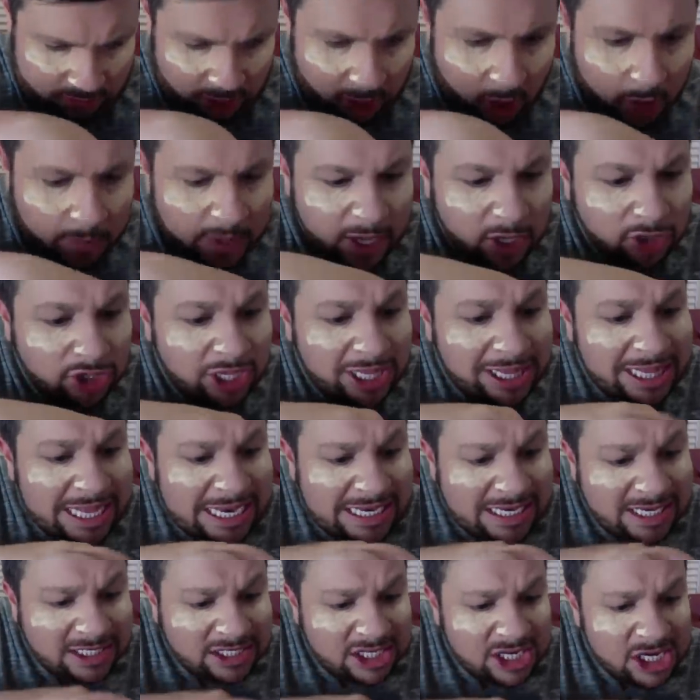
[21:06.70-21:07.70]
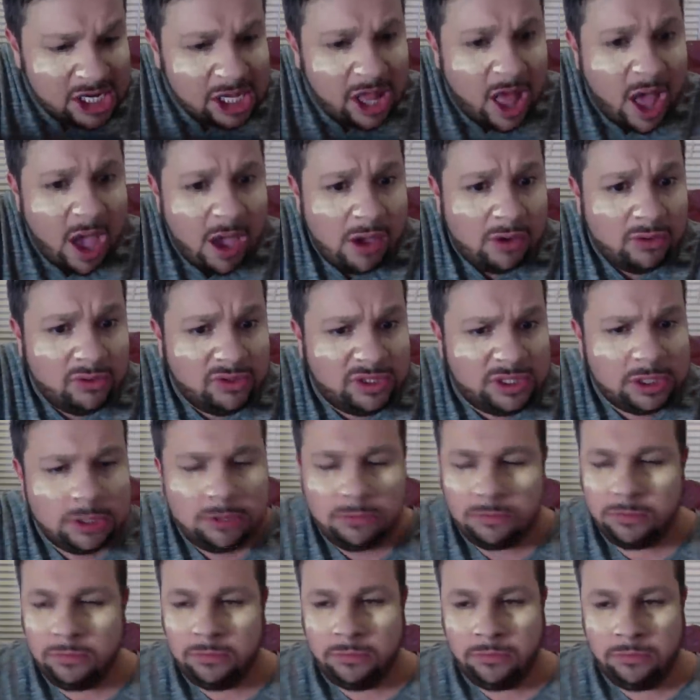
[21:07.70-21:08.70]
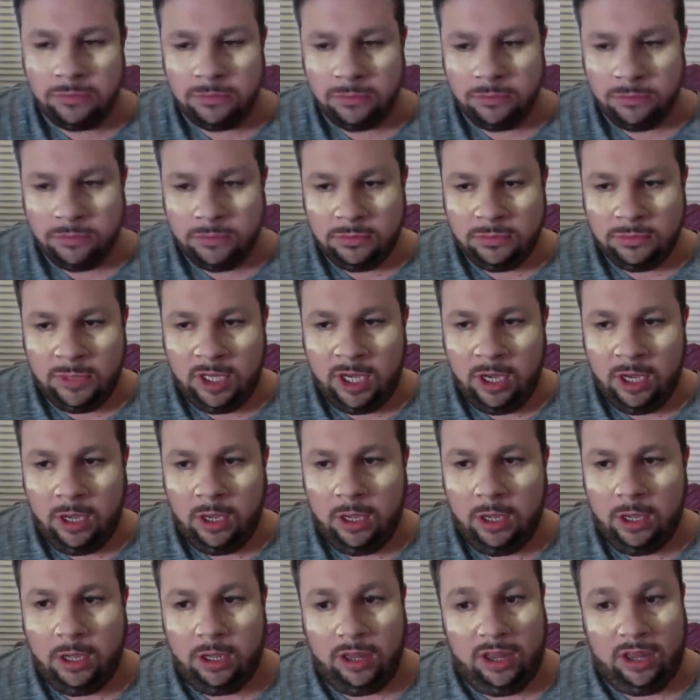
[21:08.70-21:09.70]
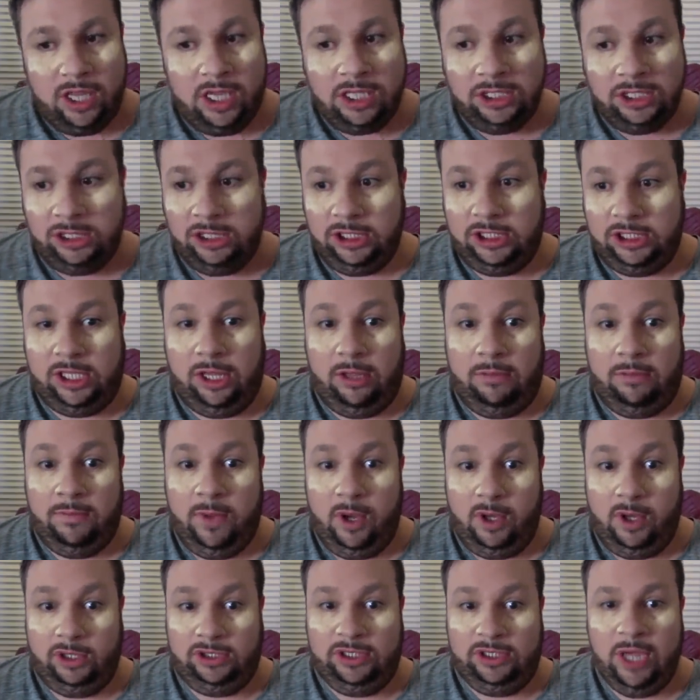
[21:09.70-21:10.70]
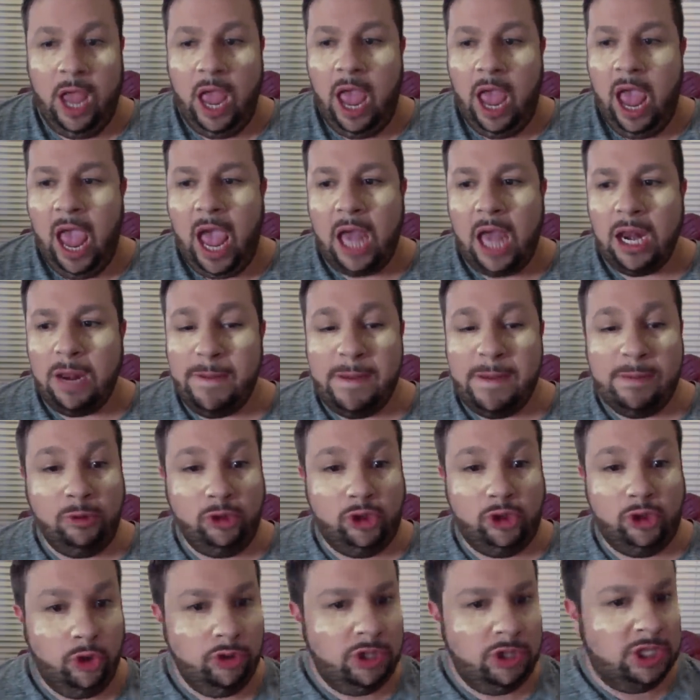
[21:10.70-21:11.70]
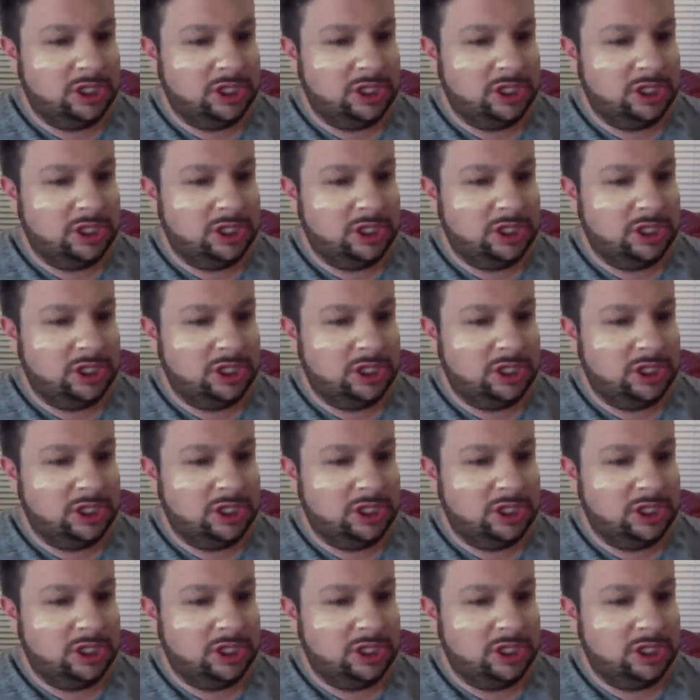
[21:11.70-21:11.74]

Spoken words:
Oh my God, the lid doesn't close. Oh, this is the most. How do people do